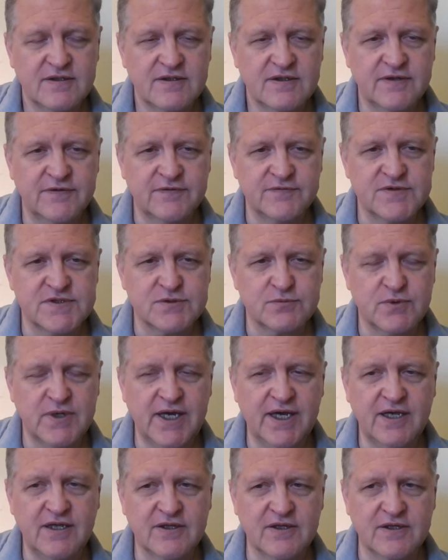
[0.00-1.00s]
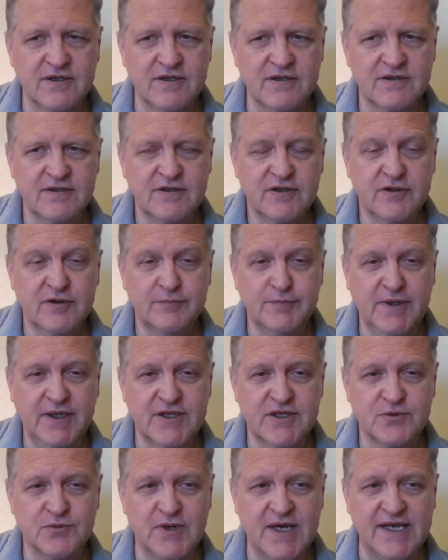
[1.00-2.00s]
If it was regular, it would be
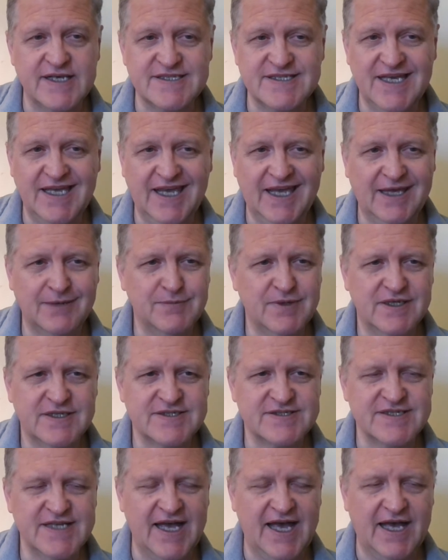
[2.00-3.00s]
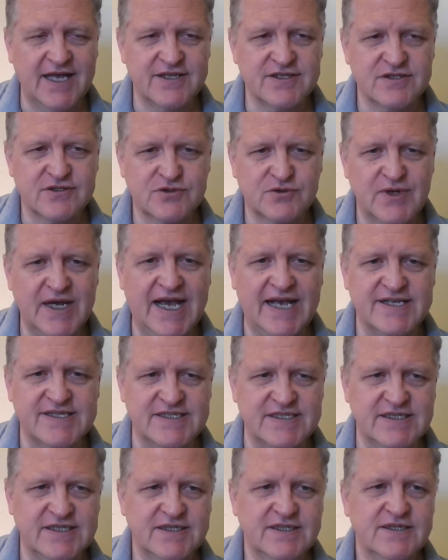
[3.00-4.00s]
traze, but it's not. It's
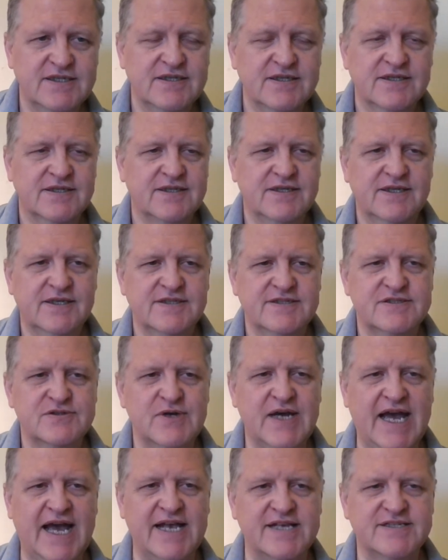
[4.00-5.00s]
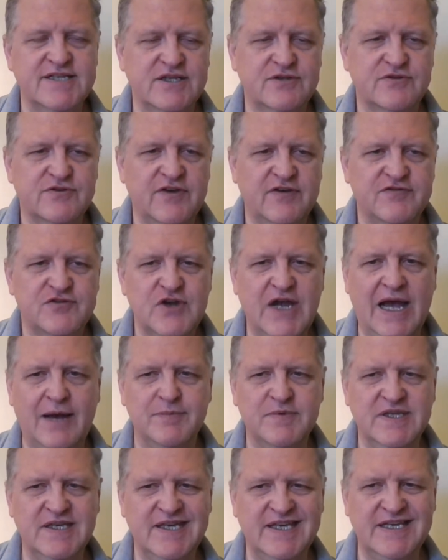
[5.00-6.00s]
traze. It's traz. They've
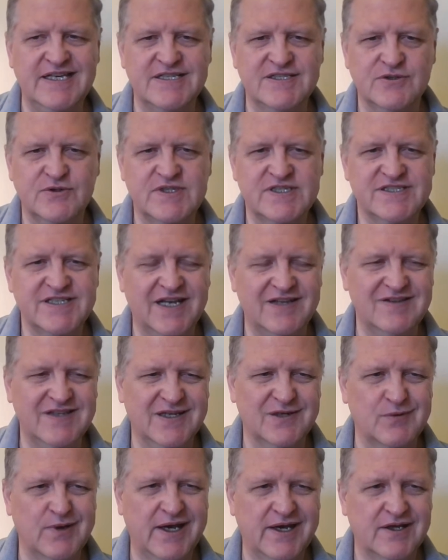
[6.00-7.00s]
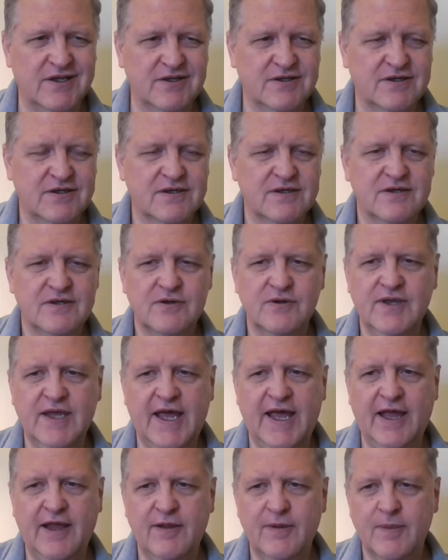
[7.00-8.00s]
dropped the E, so it's slightly irregular.
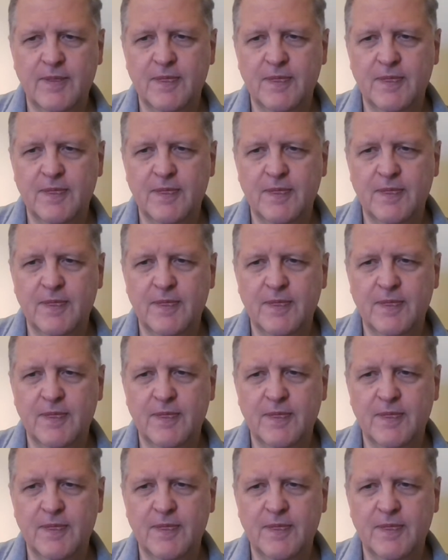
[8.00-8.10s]
Okay?